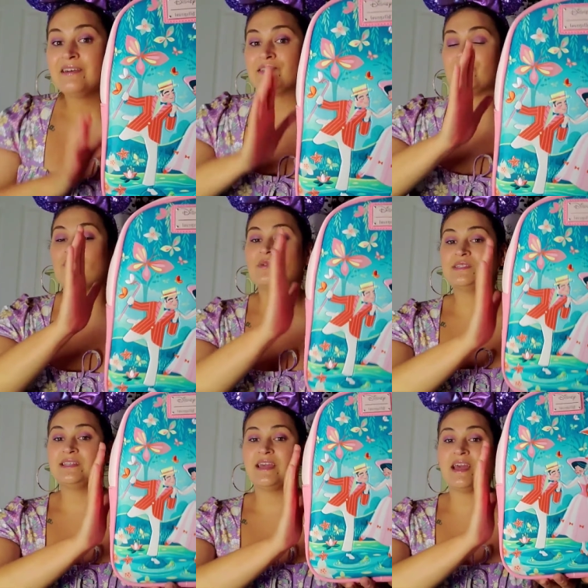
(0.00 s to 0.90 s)
So
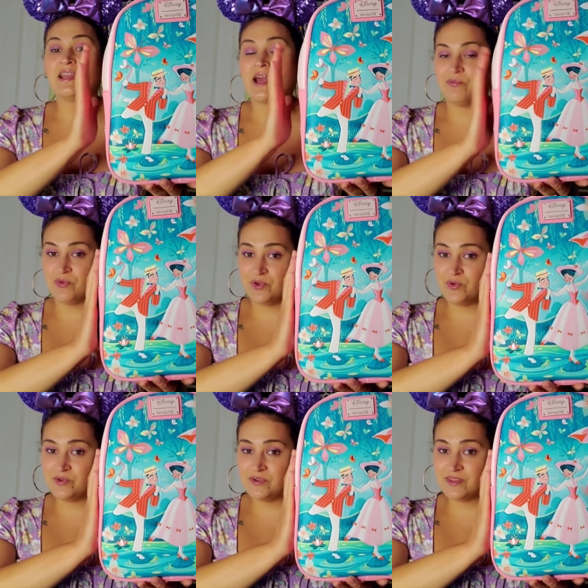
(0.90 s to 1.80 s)
once again, I
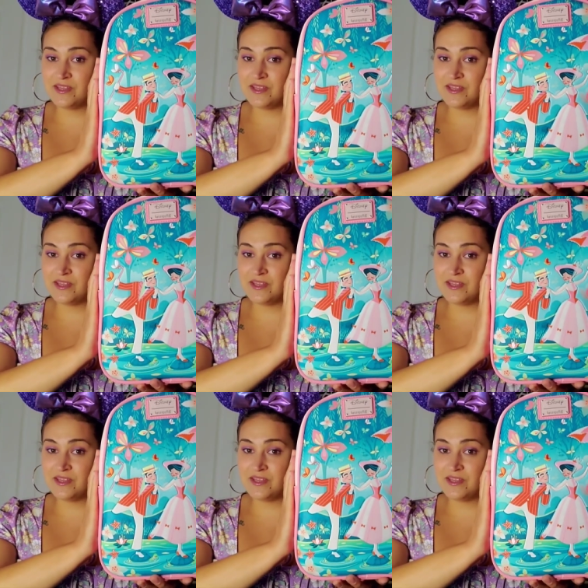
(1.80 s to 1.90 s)
pre-ordered